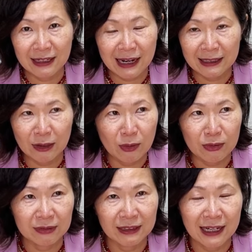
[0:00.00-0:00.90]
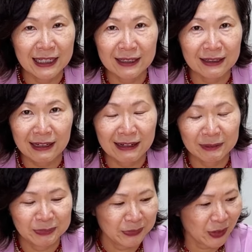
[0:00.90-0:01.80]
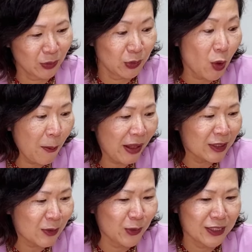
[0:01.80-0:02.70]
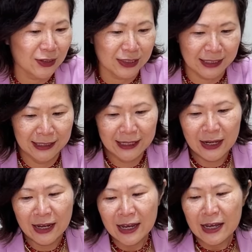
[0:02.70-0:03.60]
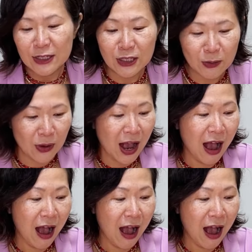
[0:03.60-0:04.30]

There were no bells and whistles. So